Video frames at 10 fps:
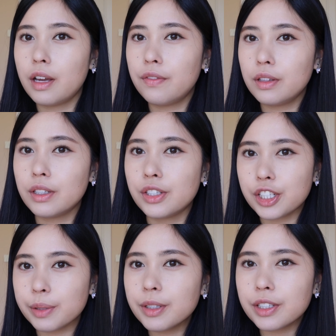now for the
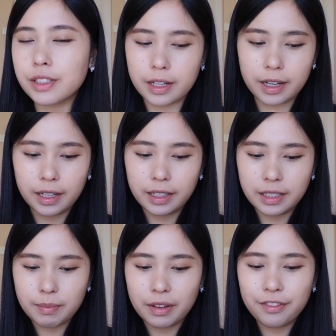shimmer
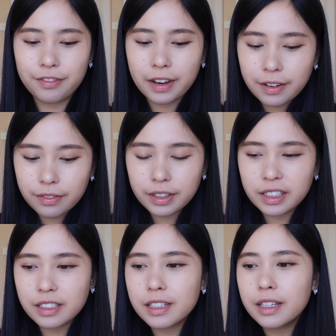shade, my
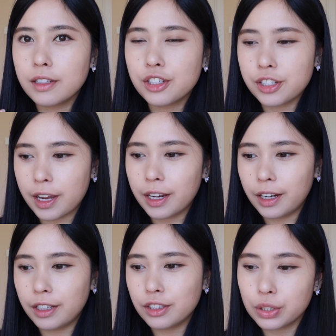favorite
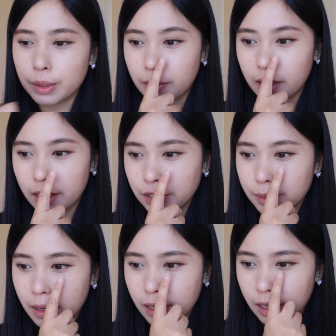shade to apply under my